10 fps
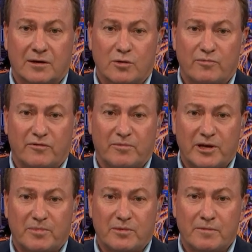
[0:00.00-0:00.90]
group of
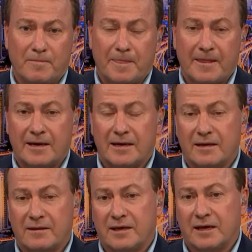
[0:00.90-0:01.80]
people
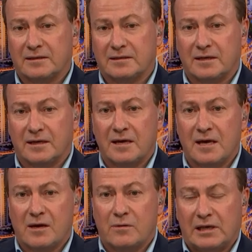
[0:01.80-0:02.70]
that
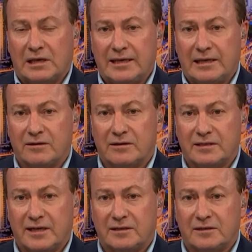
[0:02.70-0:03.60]
were clearly
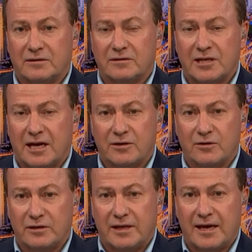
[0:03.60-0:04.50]
intent on shutting
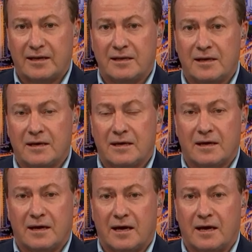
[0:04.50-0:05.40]
her down,
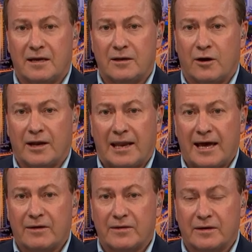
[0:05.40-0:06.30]
not
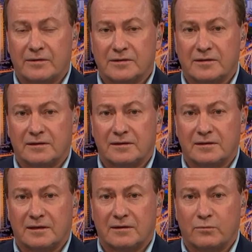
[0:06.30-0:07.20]
allowing those
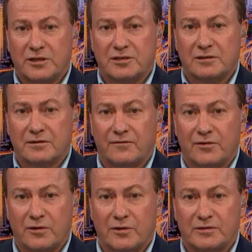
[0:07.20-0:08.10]
that wish
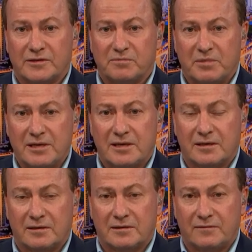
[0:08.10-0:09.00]
for her to speak
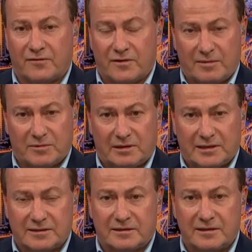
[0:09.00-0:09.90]
and for them to
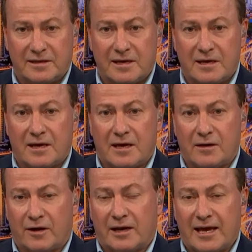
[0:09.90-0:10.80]
listen, and
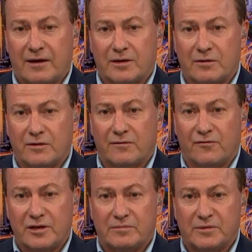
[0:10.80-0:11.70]
not allowing her
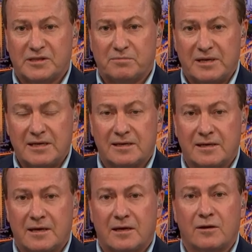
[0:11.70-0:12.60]
freedom to speak,
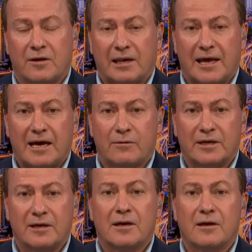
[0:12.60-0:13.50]
not allowing